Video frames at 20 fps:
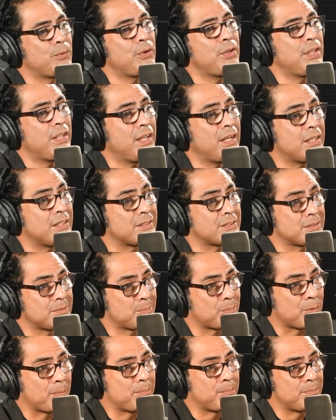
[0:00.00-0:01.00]
years.
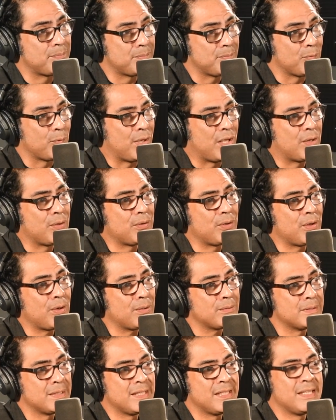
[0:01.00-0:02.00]
Uh, I, I, we don't know.
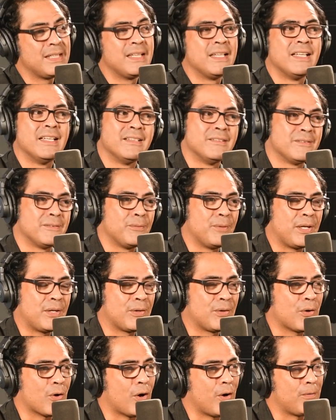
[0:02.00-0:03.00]
We don't know. We
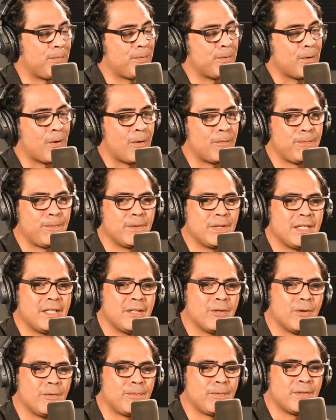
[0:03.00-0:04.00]
don't know. Hopefully, hopefully,
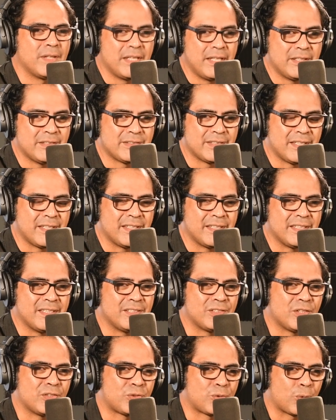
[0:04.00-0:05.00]
hopefully is a
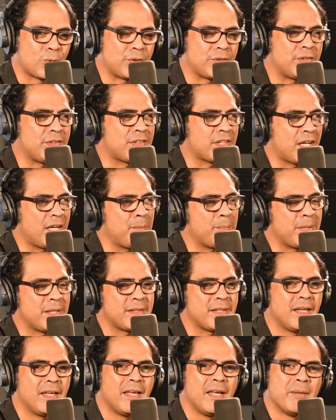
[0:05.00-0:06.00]
is a shorter time. But
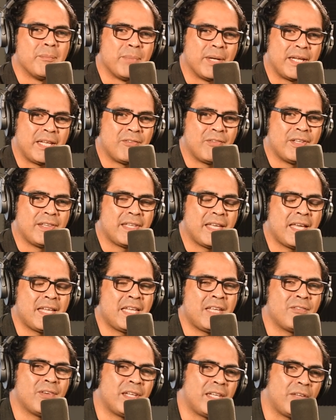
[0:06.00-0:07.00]
but even then,
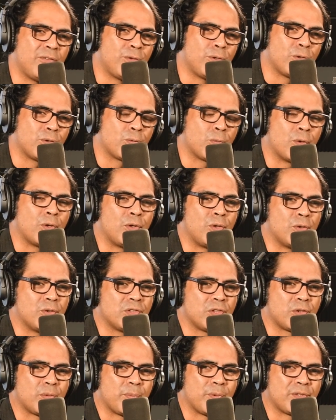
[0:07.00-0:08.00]
even if you just want to use
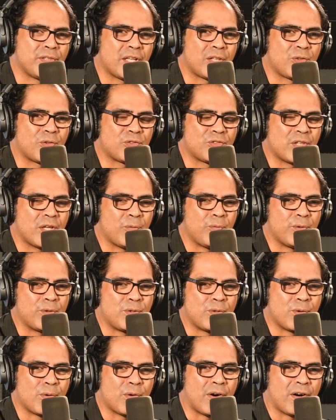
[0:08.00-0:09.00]
it to protect yourself when
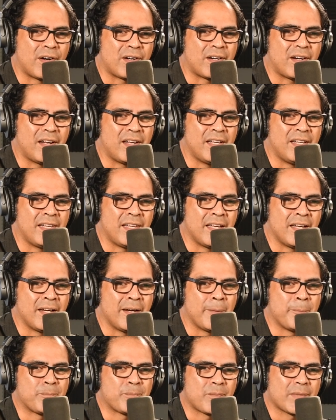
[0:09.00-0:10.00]
you are in
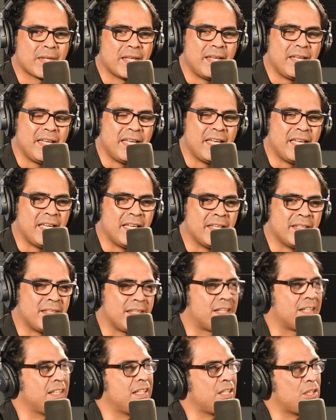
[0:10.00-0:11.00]
um in
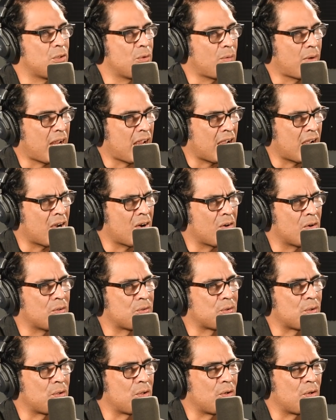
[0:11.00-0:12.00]
cleaning your house,
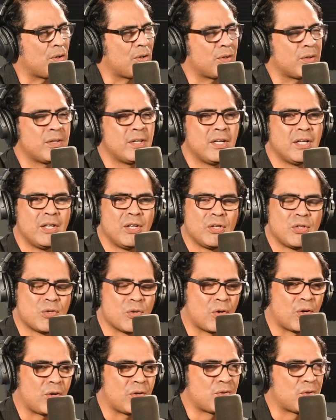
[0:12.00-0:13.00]
or you're
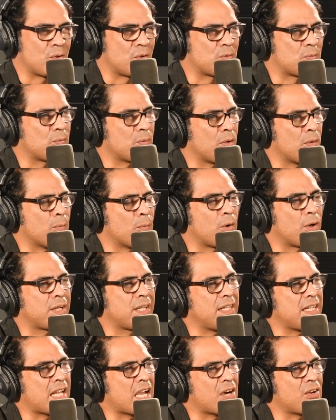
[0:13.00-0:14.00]
you're just
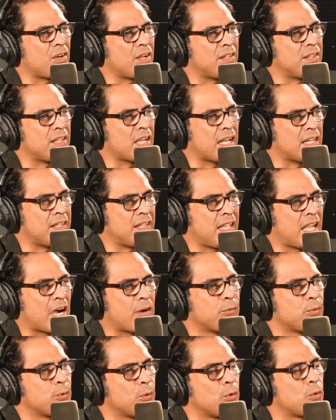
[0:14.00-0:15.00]
working out and, and the
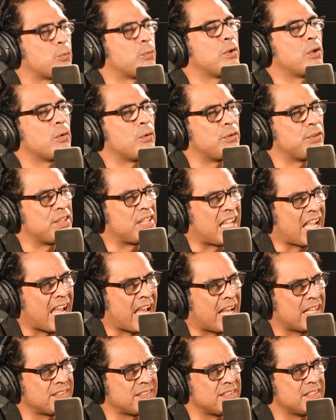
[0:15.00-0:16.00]
outdoors with all the
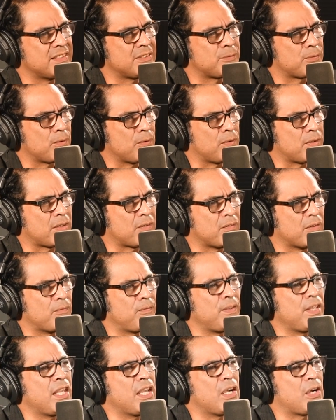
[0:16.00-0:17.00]
gases. You want to keep your
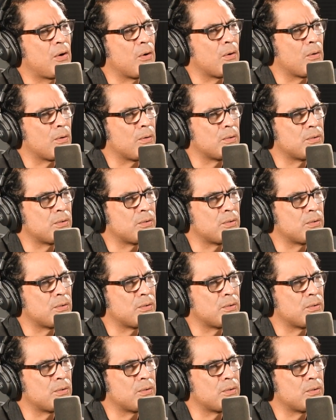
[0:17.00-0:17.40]
hands free.